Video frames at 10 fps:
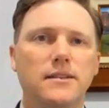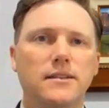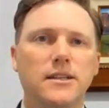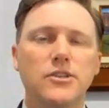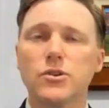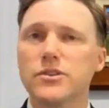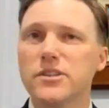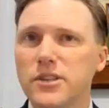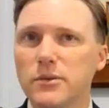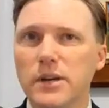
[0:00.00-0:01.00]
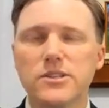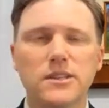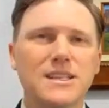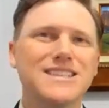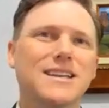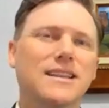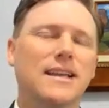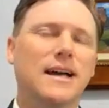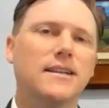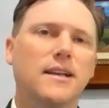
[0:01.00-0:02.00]
insurance continuation, things like
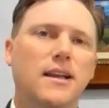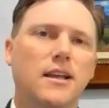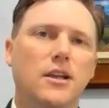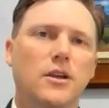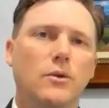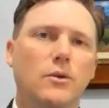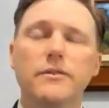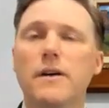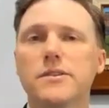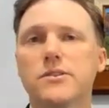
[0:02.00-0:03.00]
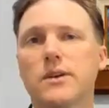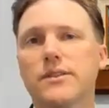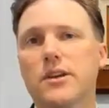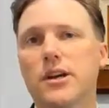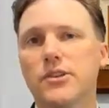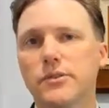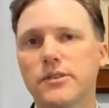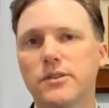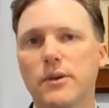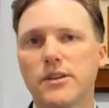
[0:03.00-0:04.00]
that. We do have offices throughout the country,
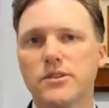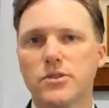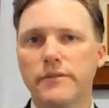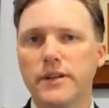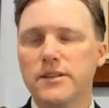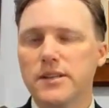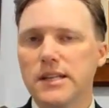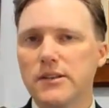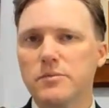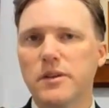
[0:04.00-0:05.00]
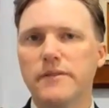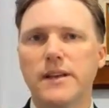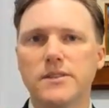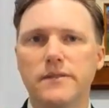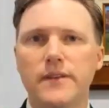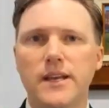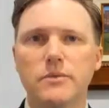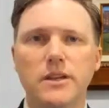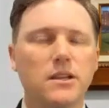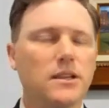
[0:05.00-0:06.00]
so rest assured, if you need to sit down with somebody face to face,
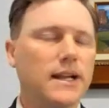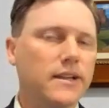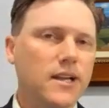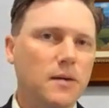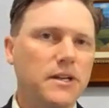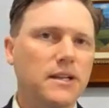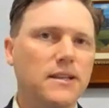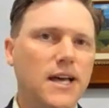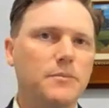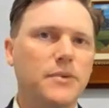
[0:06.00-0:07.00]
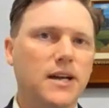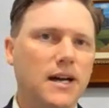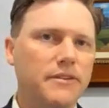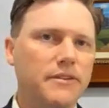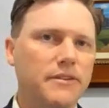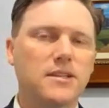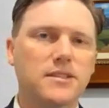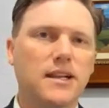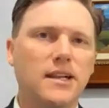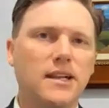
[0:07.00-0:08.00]
we can likely accommodate that. But obviously,
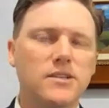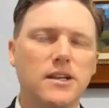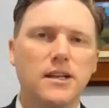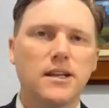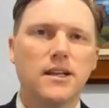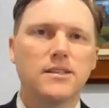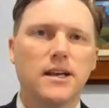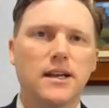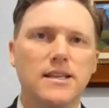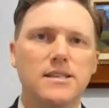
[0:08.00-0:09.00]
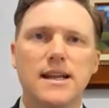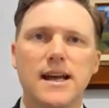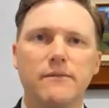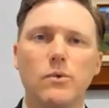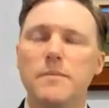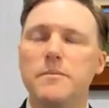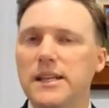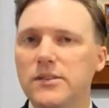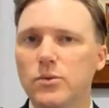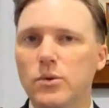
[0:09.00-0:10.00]
this day and age, it's easy to have web
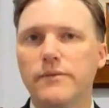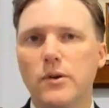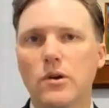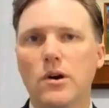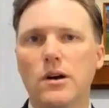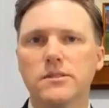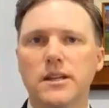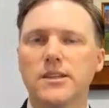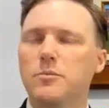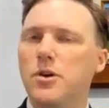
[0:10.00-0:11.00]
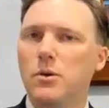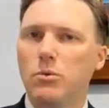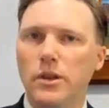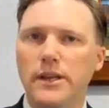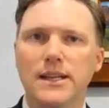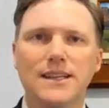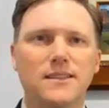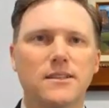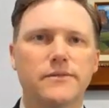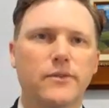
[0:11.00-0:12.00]
meetings or phone calls to get the ball rolling and get
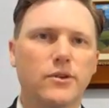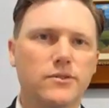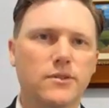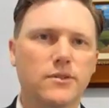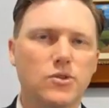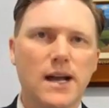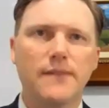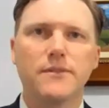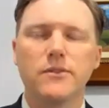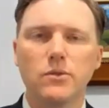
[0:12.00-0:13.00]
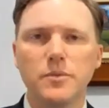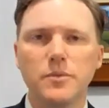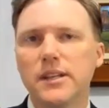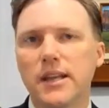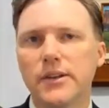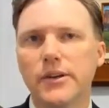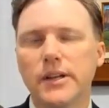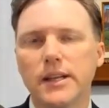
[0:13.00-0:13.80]
this first draft, if you would, put together.